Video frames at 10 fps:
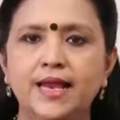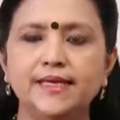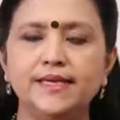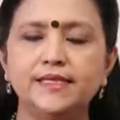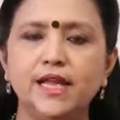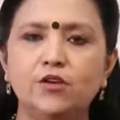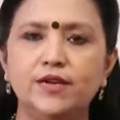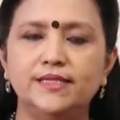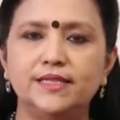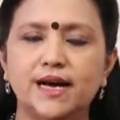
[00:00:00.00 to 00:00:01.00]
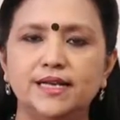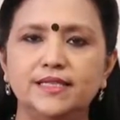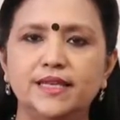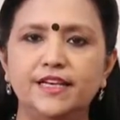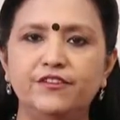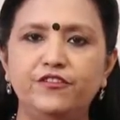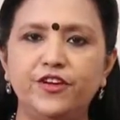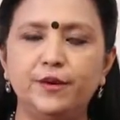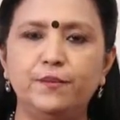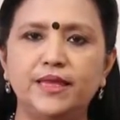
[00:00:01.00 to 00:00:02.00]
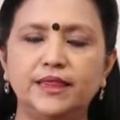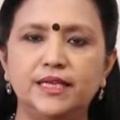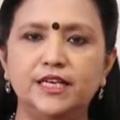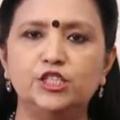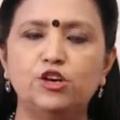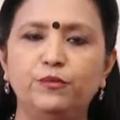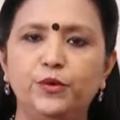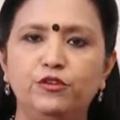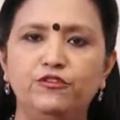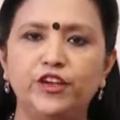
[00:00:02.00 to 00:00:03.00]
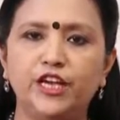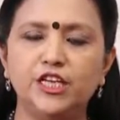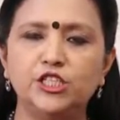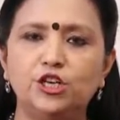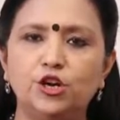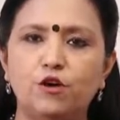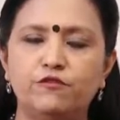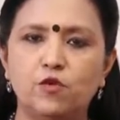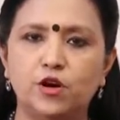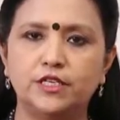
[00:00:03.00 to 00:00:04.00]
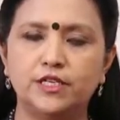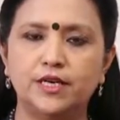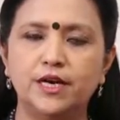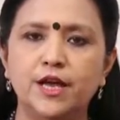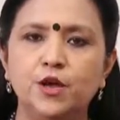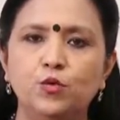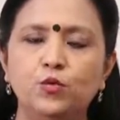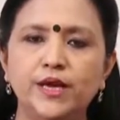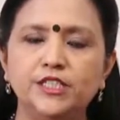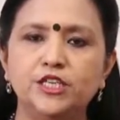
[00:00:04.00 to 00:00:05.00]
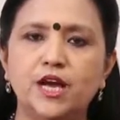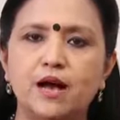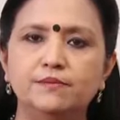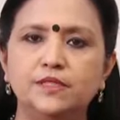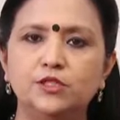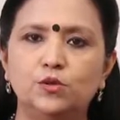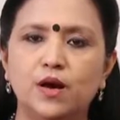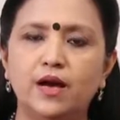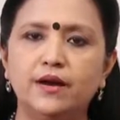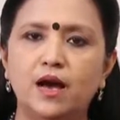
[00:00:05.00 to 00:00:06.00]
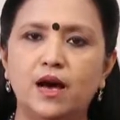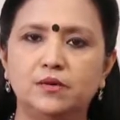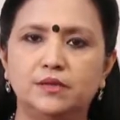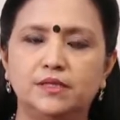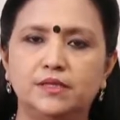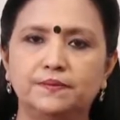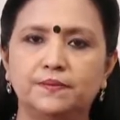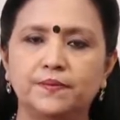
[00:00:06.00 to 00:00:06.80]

Let us now discuss the different methods of purification of water which comes to our houses.